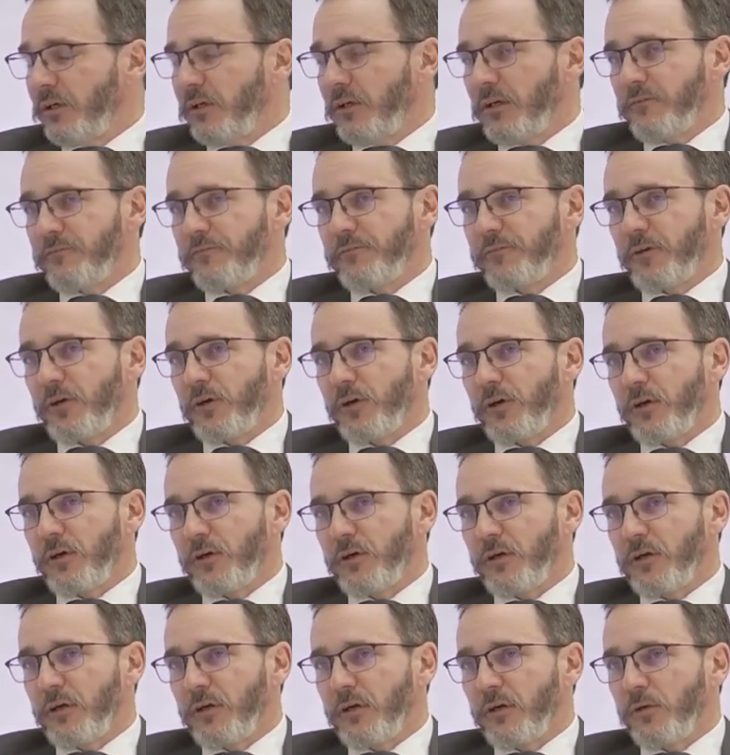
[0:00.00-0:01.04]
of our
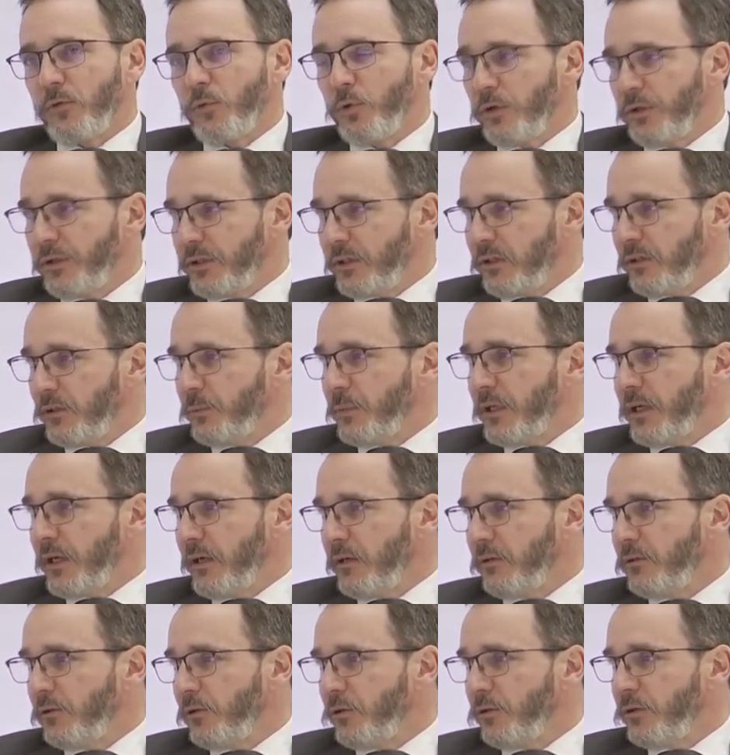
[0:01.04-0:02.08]
World Economic
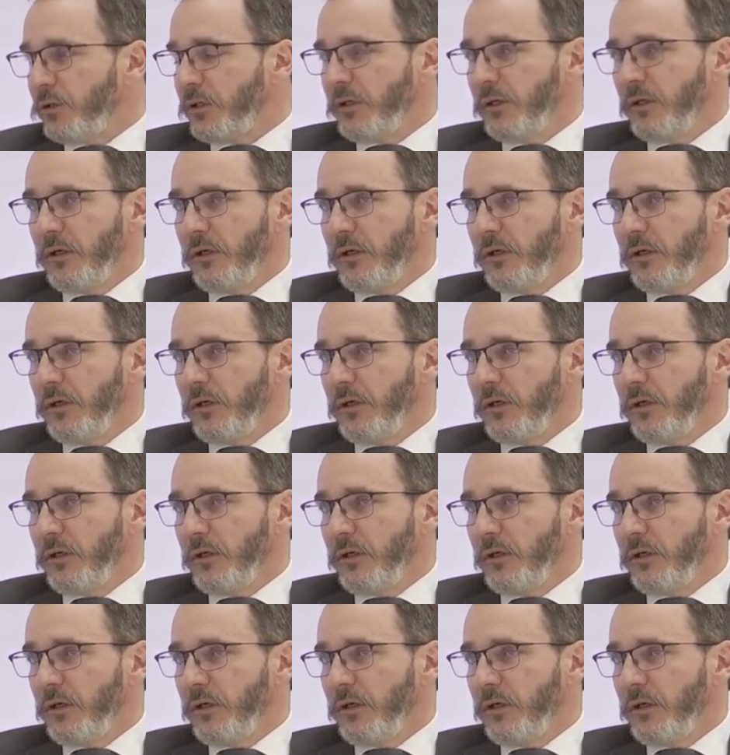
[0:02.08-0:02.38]
Outlook,